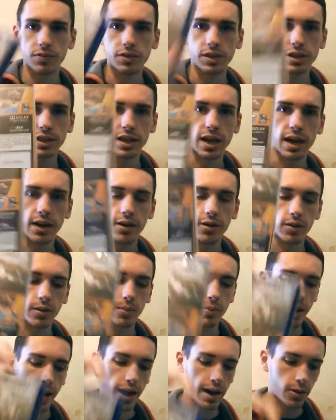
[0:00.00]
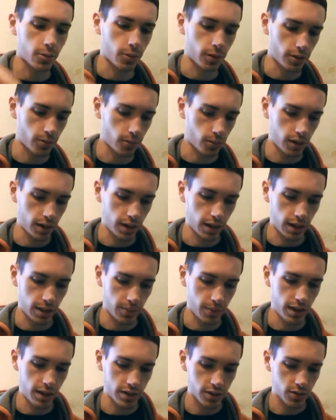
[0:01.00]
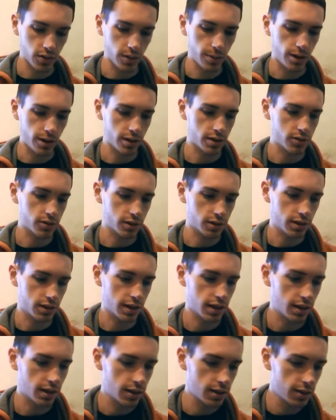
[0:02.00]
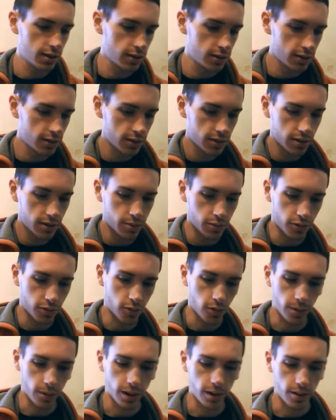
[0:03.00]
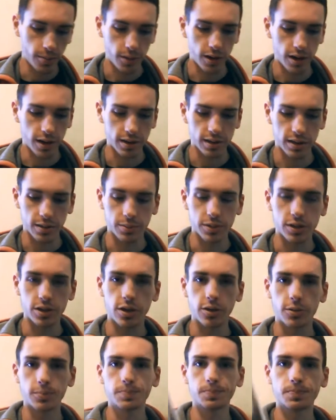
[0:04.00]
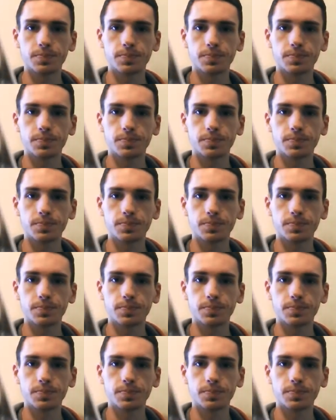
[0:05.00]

design on the back with what a PS3 box looks like before we unbox them. So